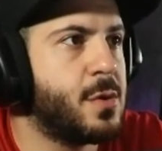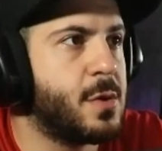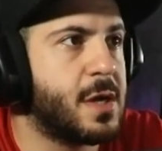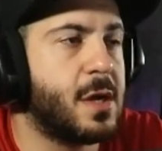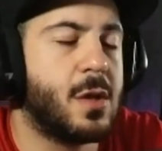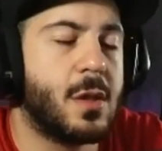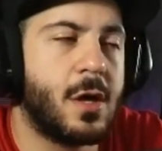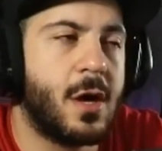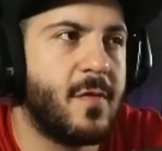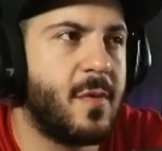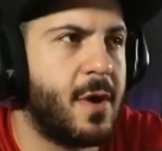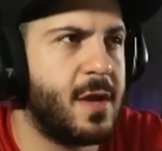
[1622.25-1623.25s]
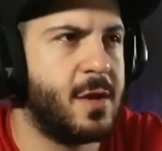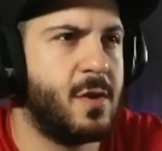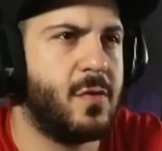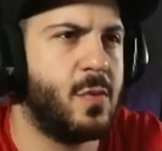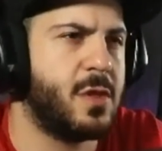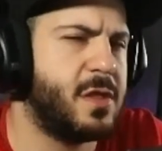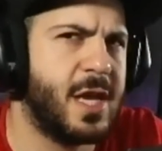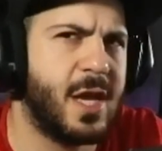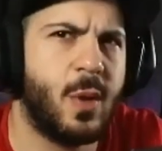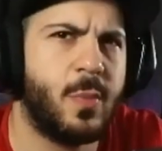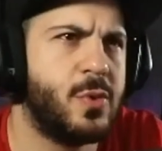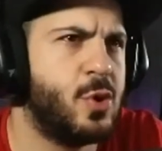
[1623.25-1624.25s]
Like a lot of them, I interviewed with
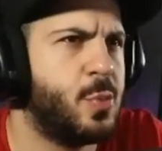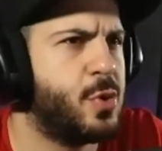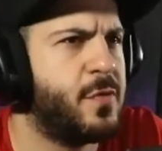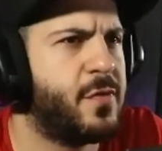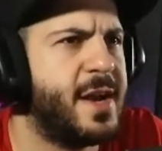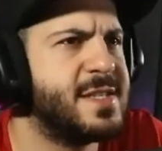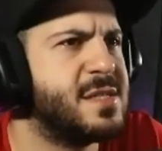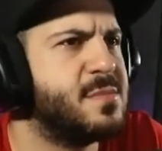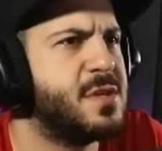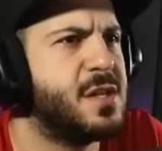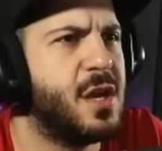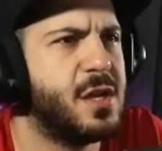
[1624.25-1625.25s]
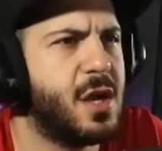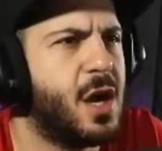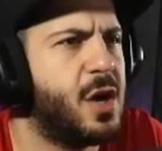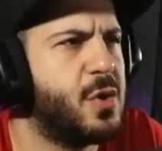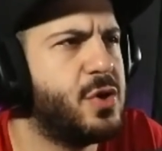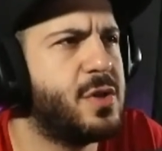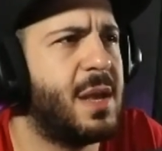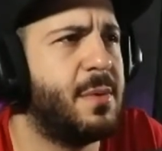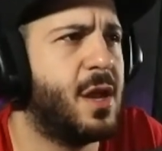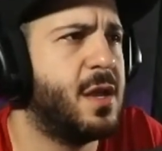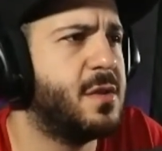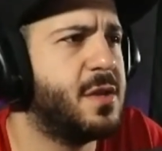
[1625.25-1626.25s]
Yelp, Uber, Verizon Media, Yahoo, you name it.
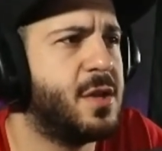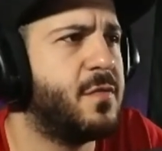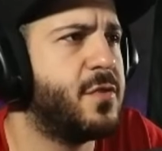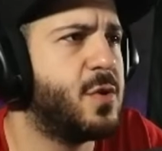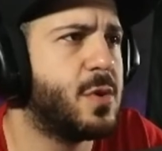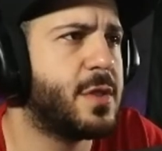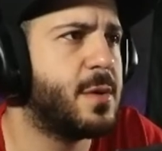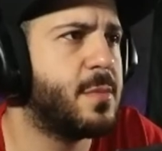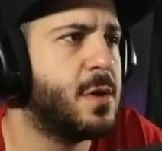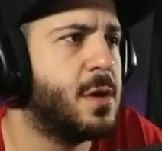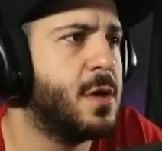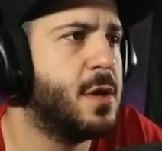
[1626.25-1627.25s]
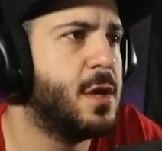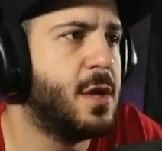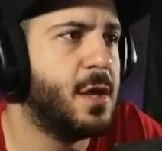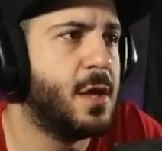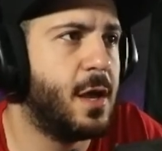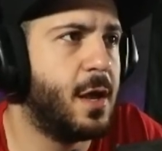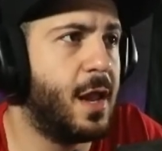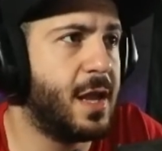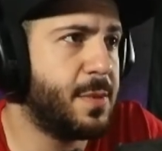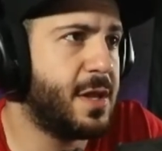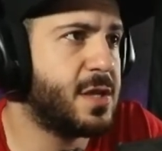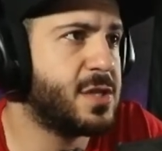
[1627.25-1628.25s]
I interviewed with them. I
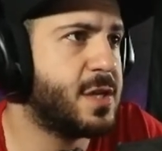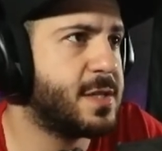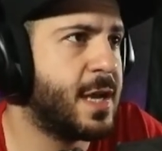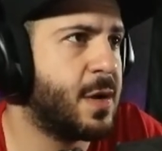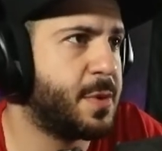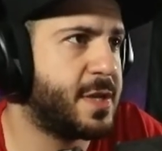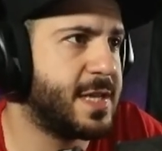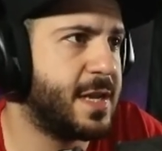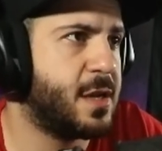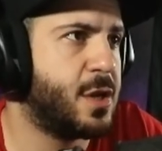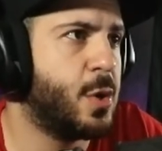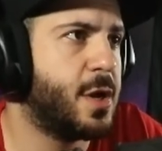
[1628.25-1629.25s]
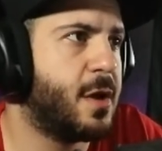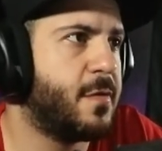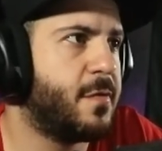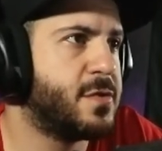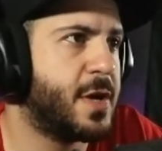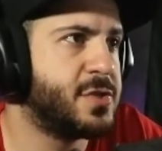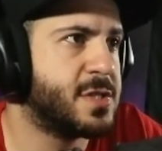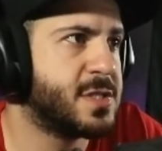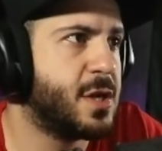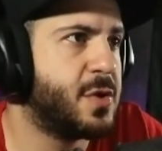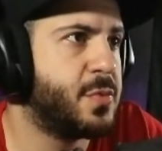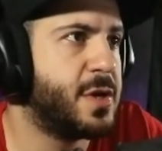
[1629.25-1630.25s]
kept getting shut down because I didn't know enough. So I just
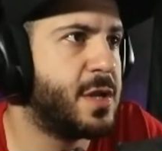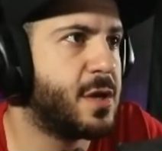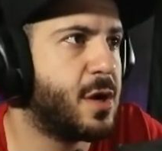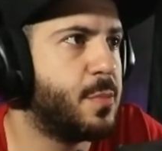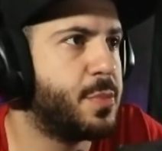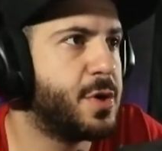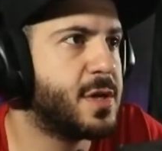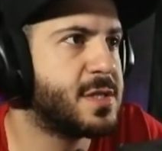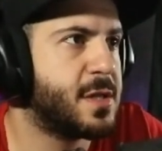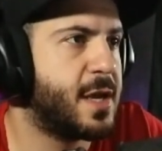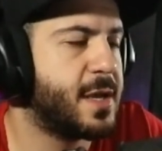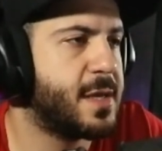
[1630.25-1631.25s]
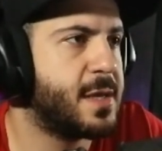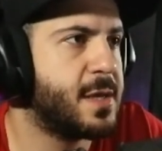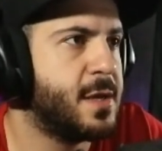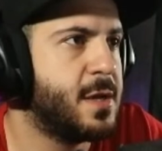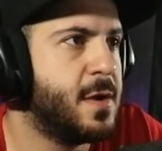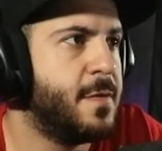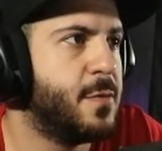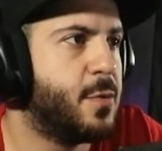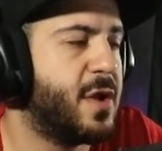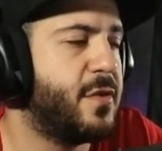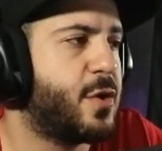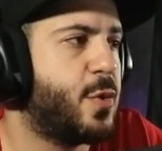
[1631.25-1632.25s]
started reading on books and like
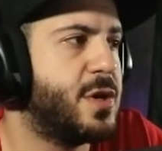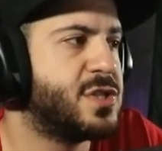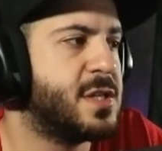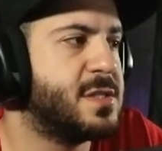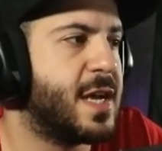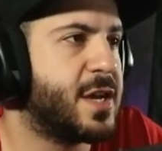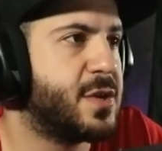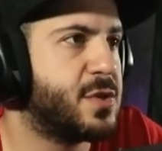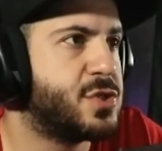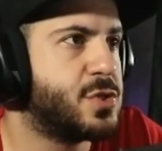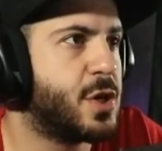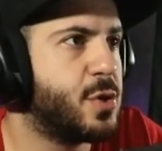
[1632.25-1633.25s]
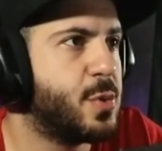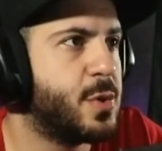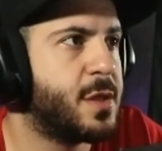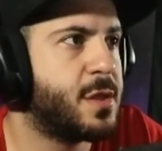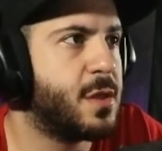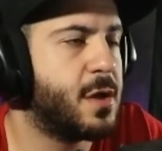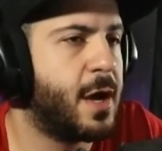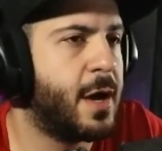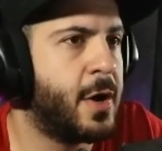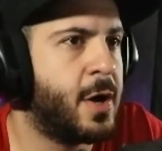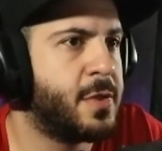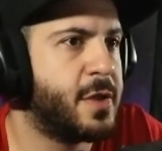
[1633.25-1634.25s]
whatever questions I could struggle with
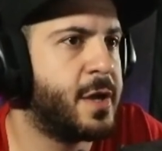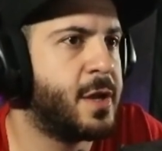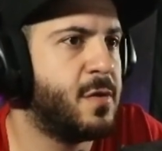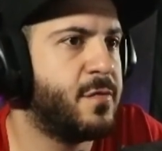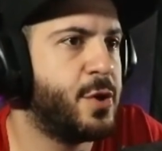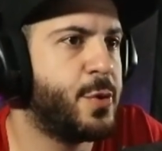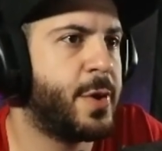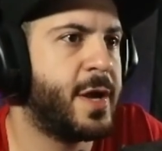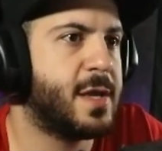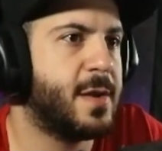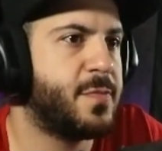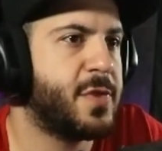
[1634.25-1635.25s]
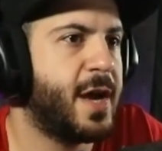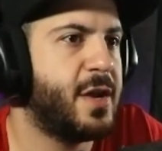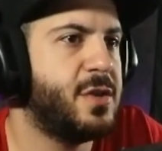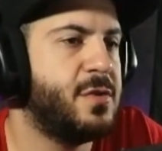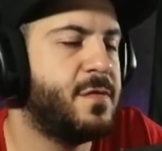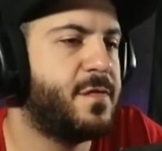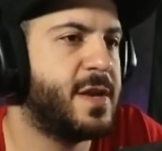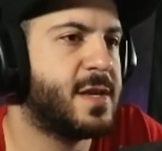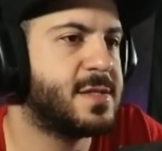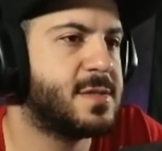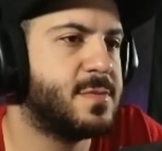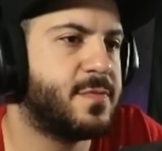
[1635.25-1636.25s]
on the interview. Like, how do you
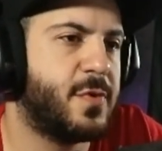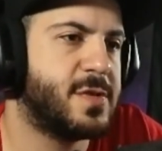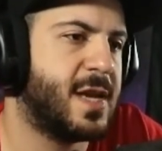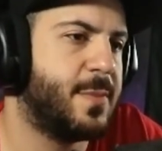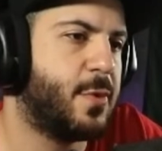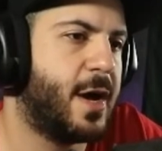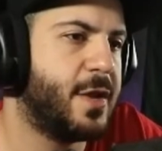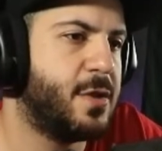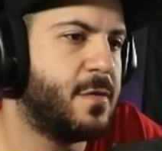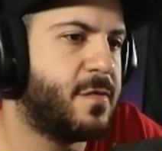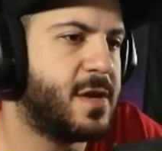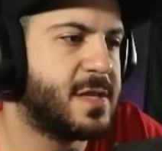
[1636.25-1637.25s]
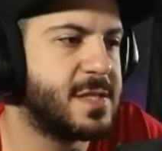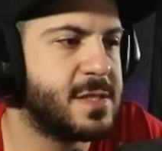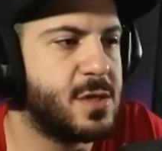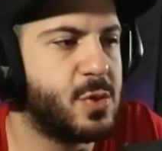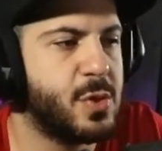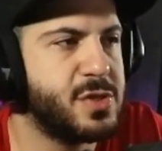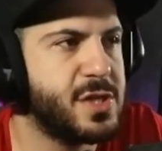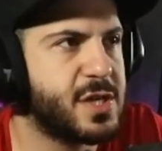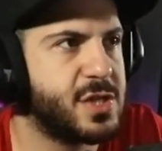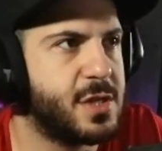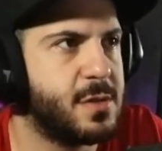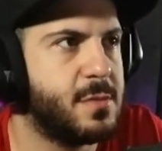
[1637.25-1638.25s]
fix, for example, how do you fix a SQL
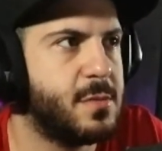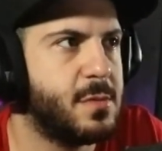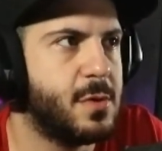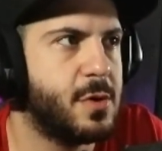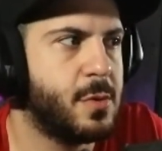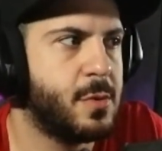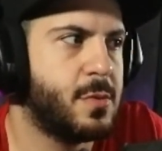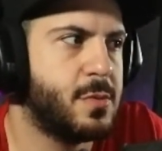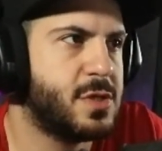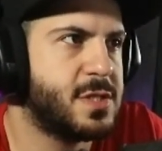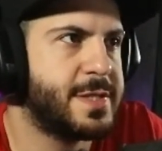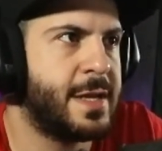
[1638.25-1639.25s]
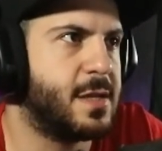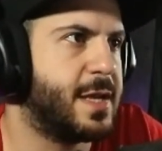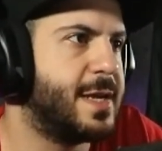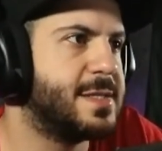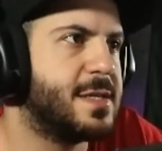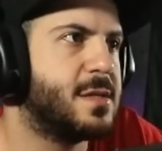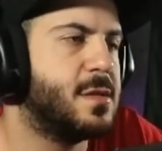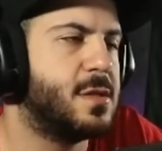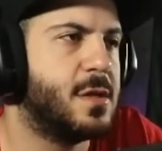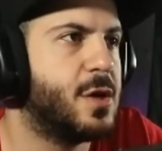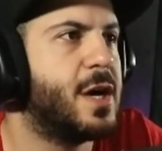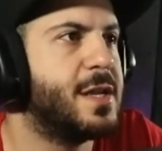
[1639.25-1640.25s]
injection? Well, just sanitize it.
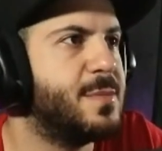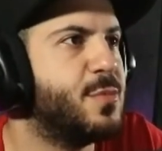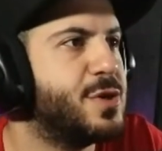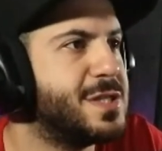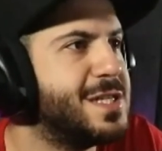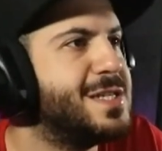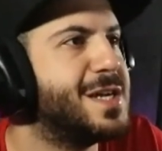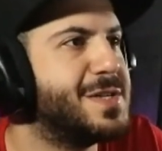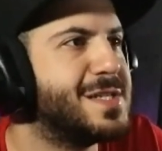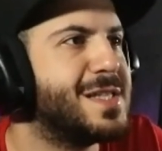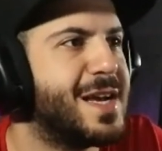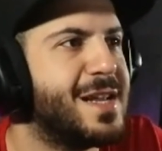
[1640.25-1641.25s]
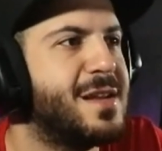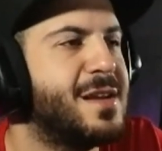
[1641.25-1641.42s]
No, I need more details than that.